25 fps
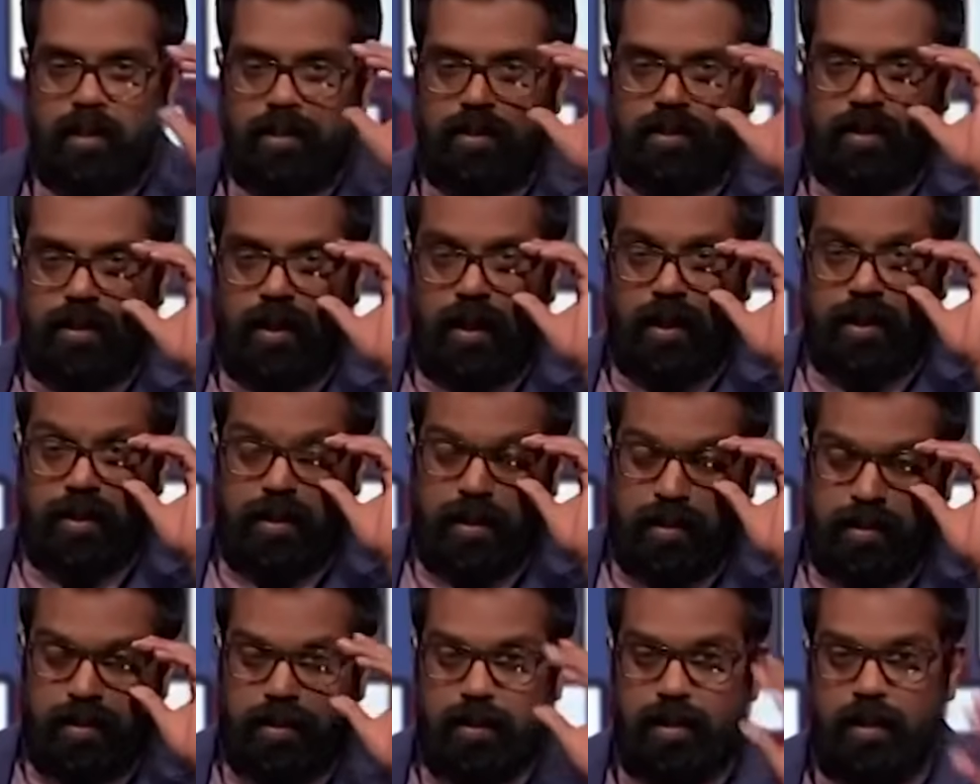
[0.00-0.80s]

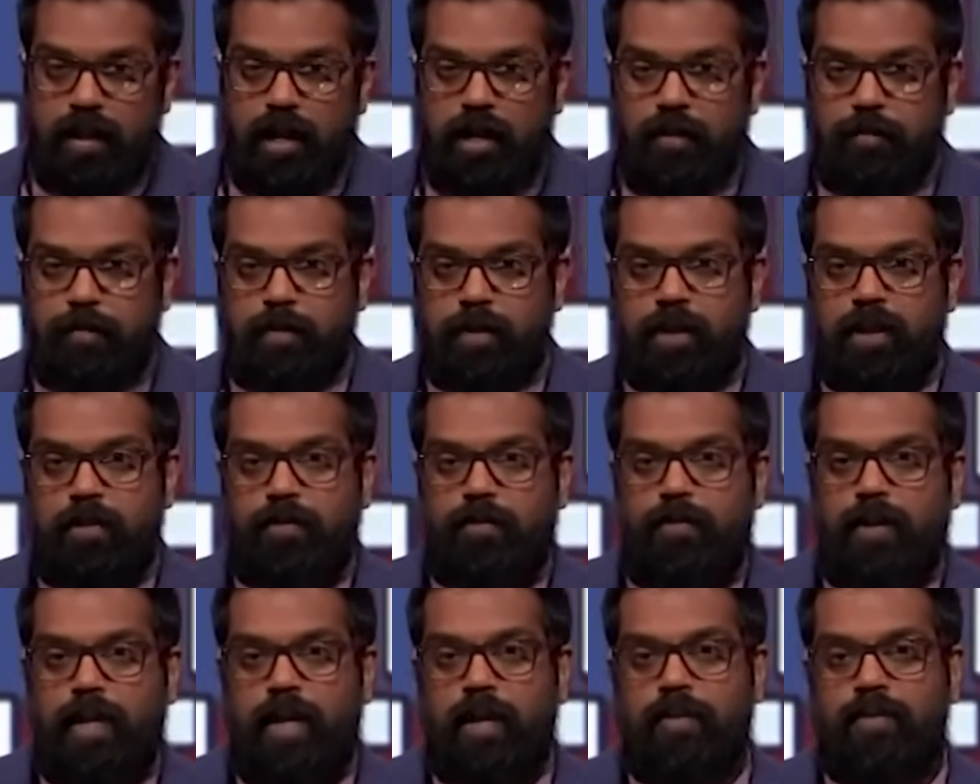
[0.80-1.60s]
Scientists in Loughborough
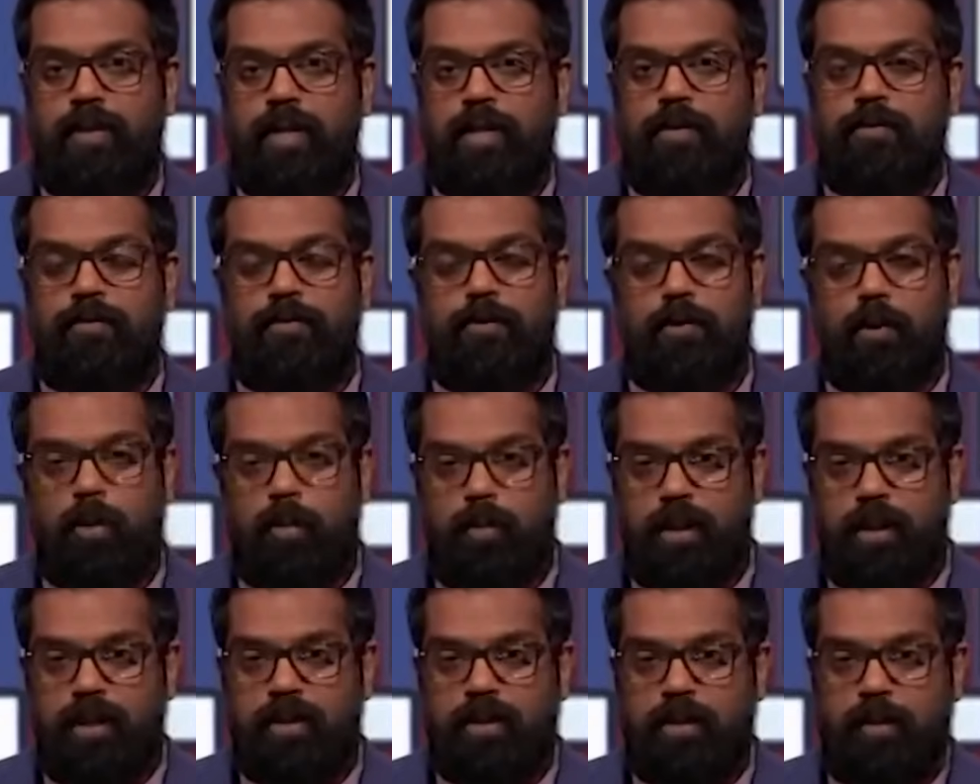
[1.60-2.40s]
found the
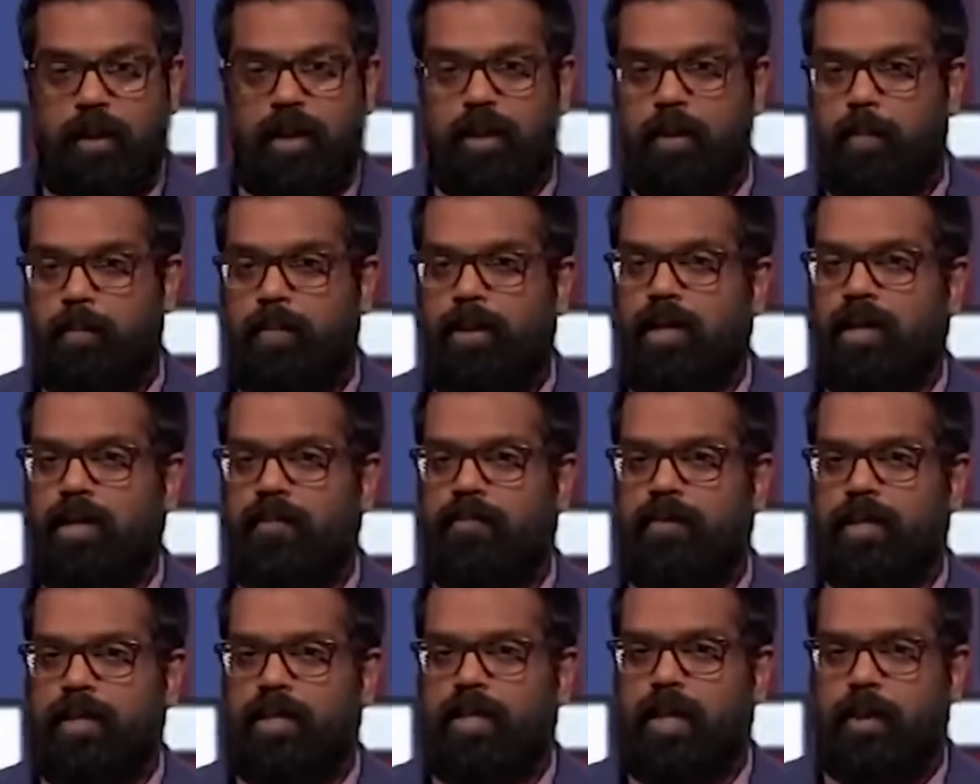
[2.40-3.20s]
formula to make the
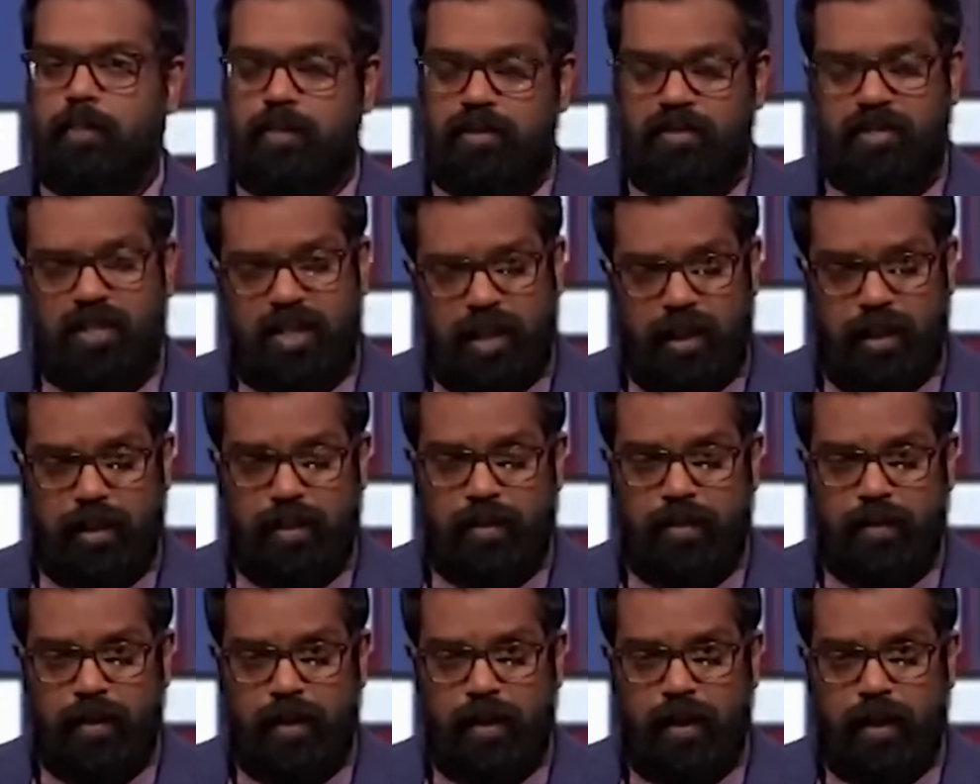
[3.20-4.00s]
perfect cup of tea,
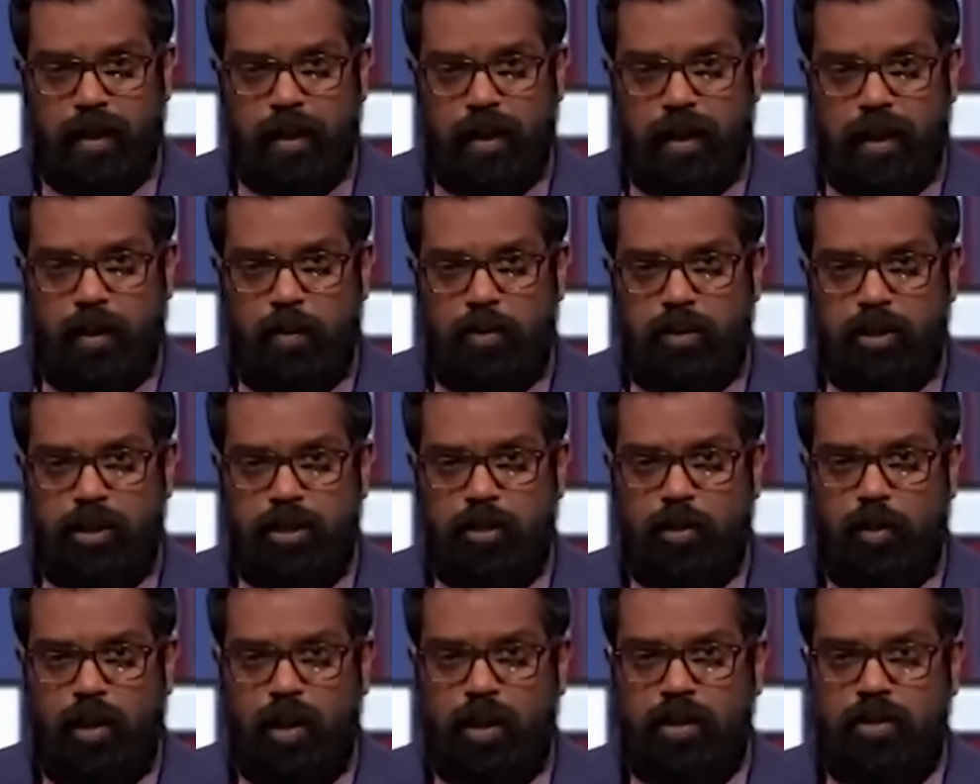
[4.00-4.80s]
which
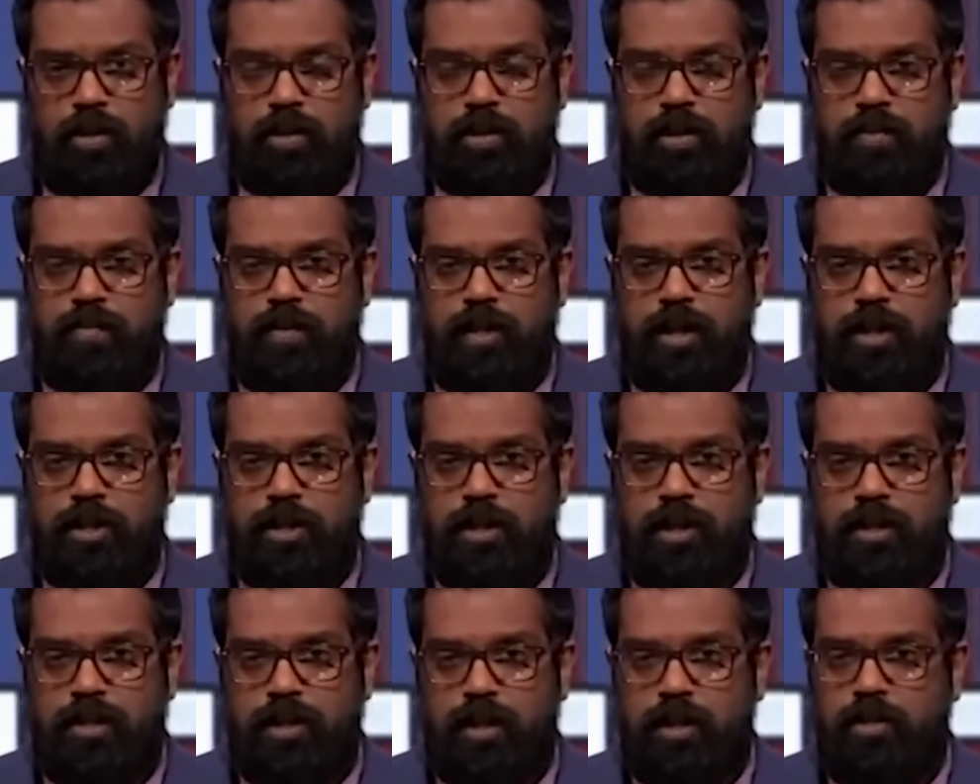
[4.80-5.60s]
is quite
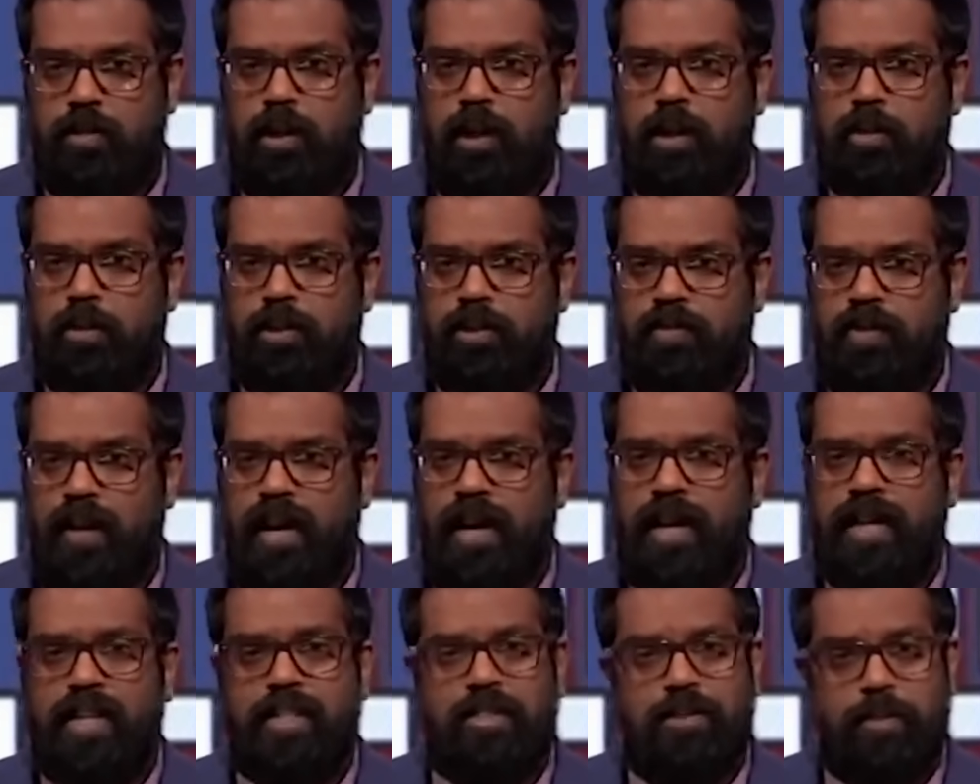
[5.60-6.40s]
controversial as the grant was
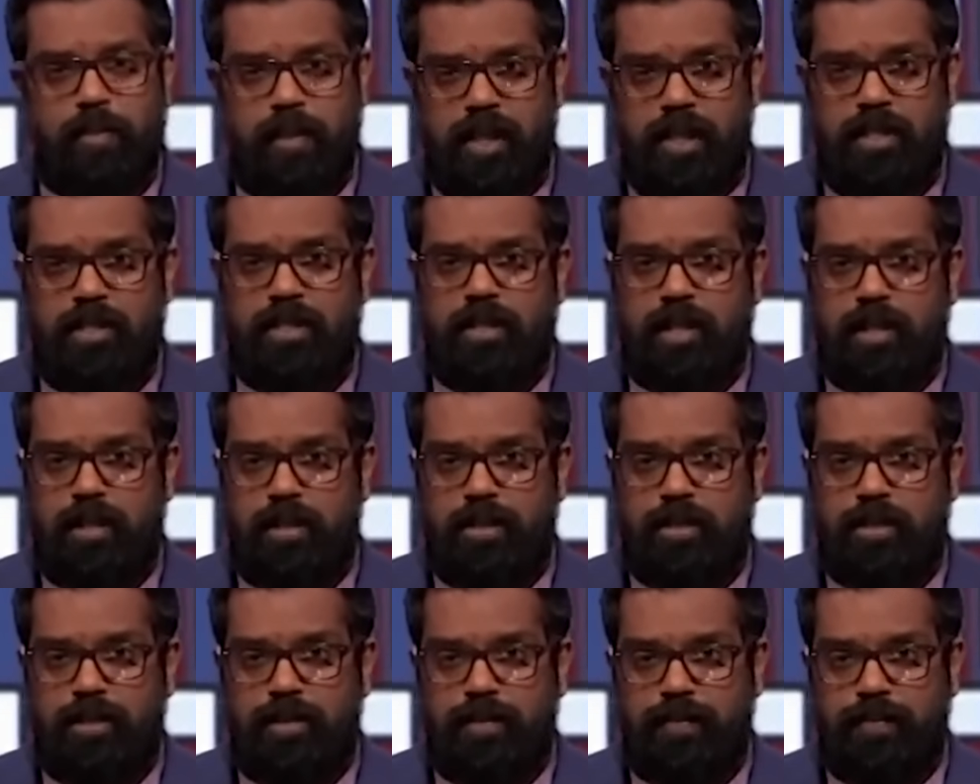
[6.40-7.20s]
for AIDS
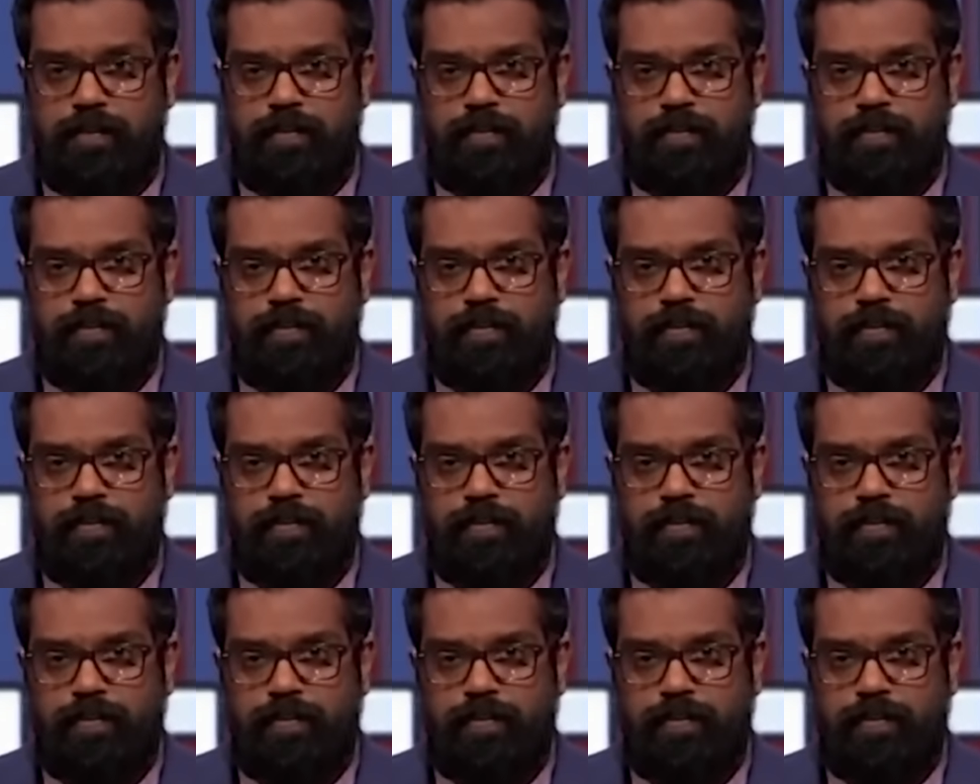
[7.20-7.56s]
research. I